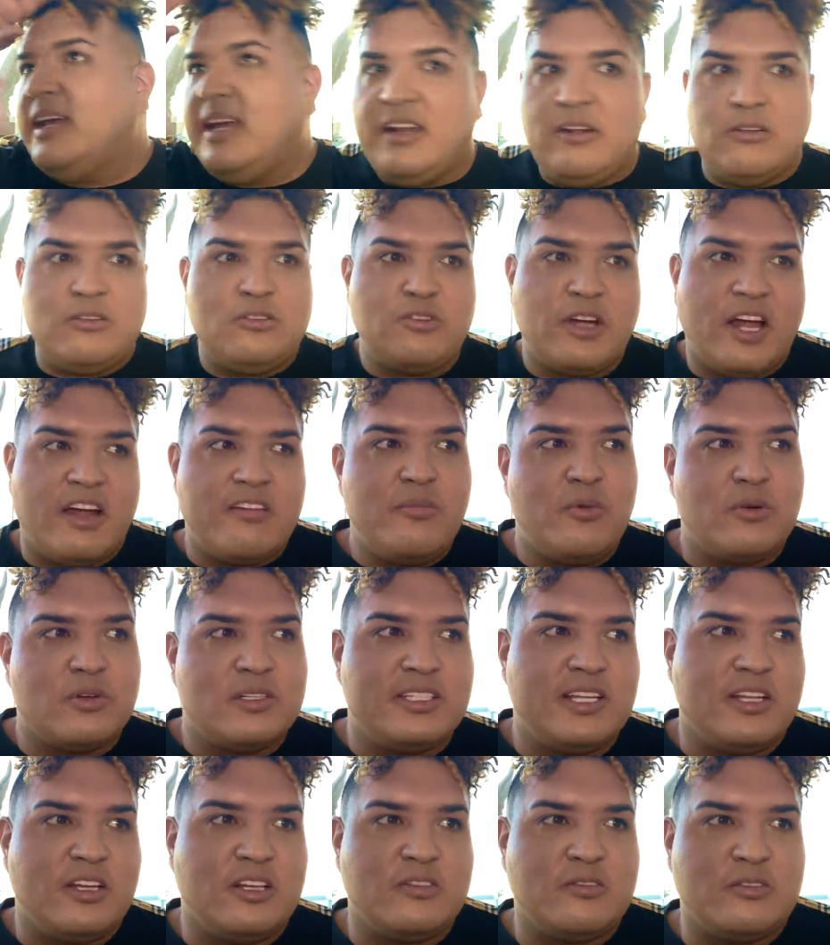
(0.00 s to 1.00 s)
it'll drive more
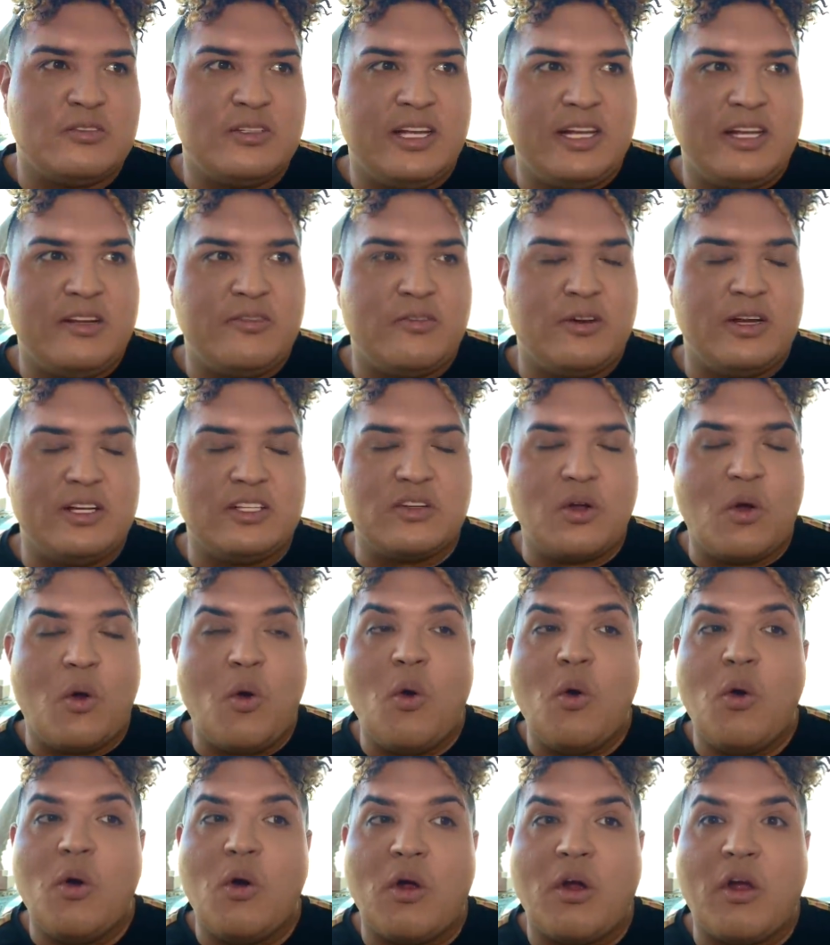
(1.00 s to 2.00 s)
sales for Teddy Fresh
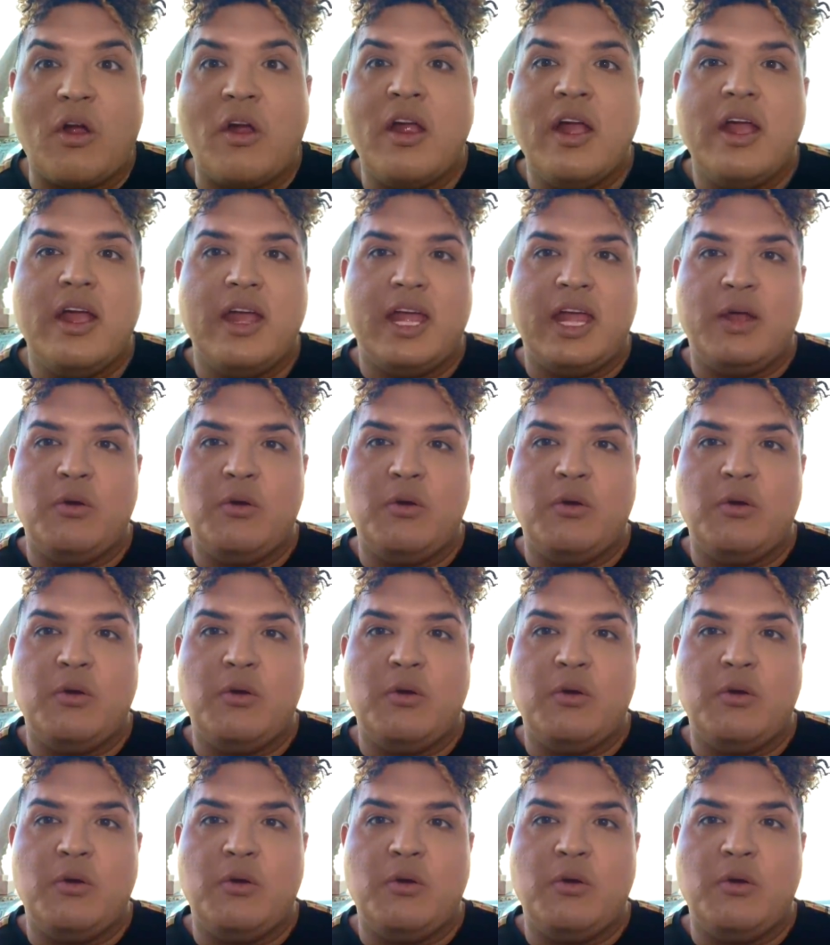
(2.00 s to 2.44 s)
or